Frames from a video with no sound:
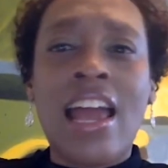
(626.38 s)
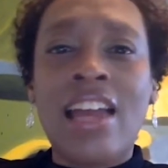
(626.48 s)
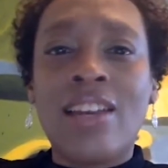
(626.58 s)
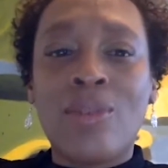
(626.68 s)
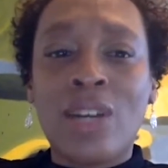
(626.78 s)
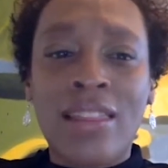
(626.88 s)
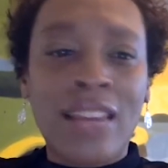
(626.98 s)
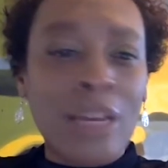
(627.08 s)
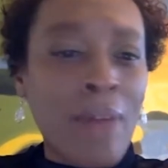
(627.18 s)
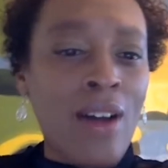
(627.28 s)
And we're not
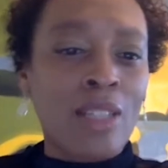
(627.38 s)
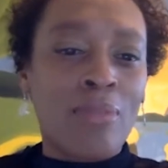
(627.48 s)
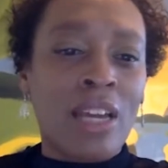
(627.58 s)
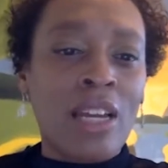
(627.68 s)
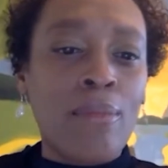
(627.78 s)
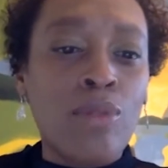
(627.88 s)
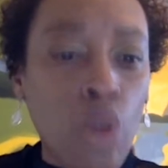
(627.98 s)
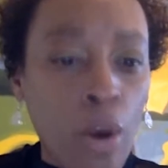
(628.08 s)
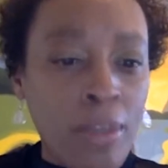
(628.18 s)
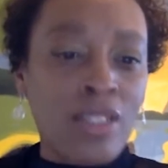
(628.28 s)
thinking about how it's being
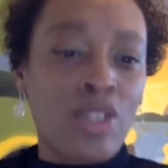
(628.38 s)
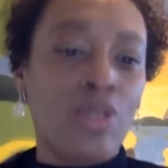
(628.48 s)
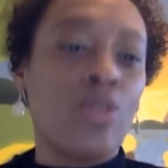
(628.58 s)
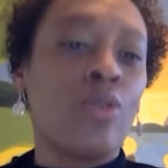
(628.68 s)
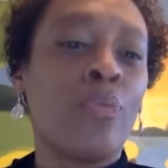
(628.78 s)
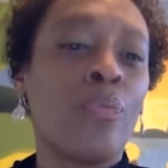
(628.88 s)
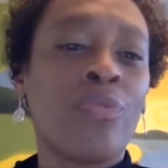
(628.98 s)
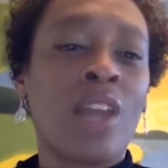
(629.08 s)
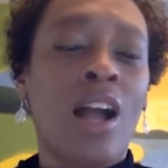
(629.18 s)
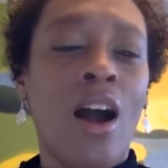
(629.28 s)
absorbed into
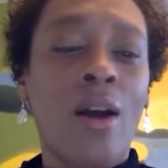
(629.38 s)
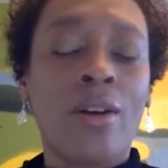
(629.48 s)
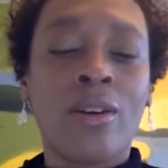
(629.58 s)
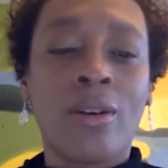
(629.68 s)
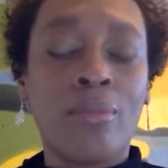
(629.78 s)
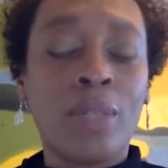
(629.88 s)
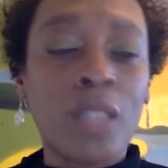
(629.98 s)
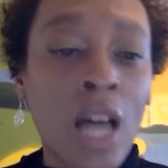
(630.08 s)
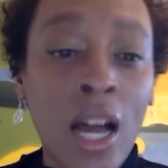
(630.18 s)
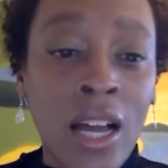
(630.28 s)
our
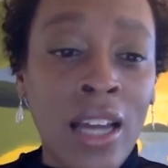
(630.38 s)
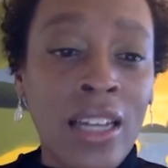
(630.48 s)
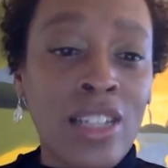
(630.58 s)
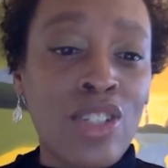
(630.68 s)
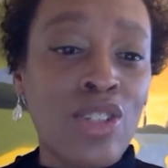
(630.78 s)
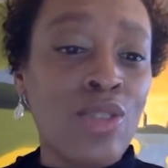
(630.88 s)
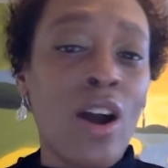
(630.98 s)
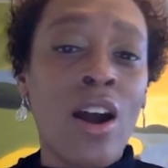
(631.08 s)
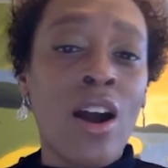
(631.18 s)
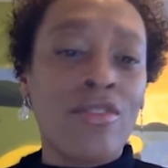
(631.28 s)
blood, into
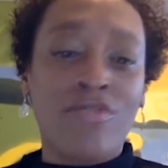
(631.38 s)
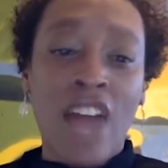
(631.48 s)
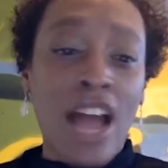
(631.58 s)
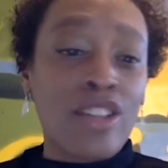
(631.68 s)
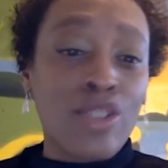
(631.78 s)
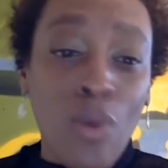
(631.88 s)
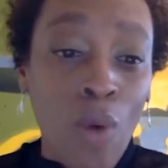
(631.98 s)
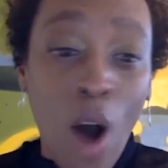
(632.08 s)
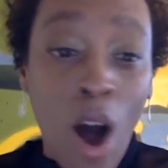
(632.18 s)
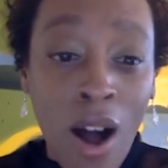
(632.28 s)
our vaginal
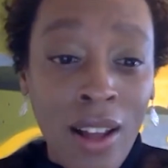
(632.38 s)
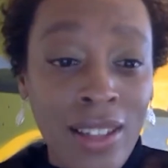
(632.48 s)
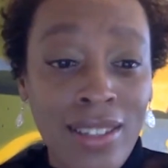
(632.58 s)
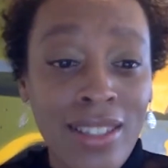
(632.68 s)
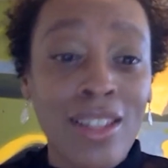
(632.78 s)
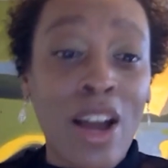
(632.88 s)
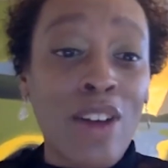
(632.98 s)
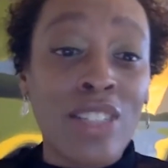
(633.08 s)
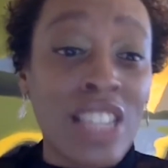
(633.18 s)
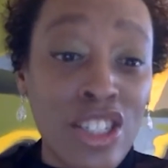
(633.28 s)
wall, into
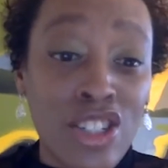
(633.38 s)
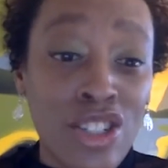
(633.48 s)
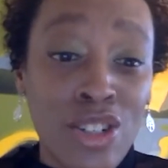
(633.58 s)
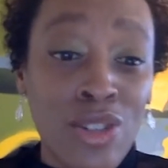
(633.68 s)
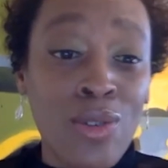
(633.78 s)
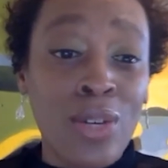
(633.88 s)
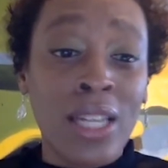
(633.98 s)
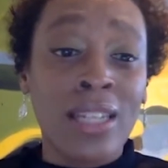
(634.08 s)
our tissue. And